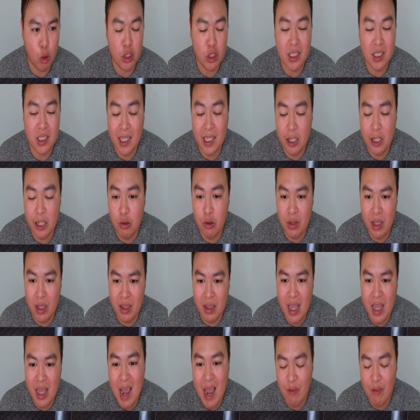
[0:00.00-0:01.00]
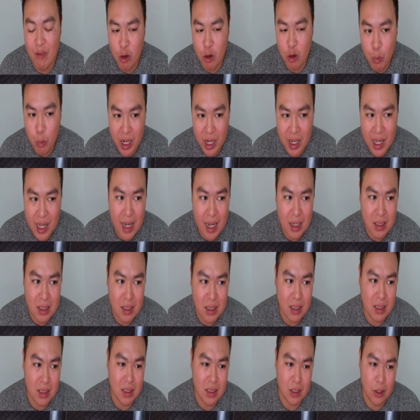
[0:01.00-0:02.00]
skill than the heavier weight
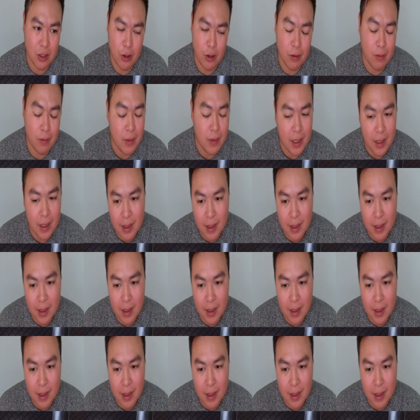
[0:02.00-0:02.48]
classes. So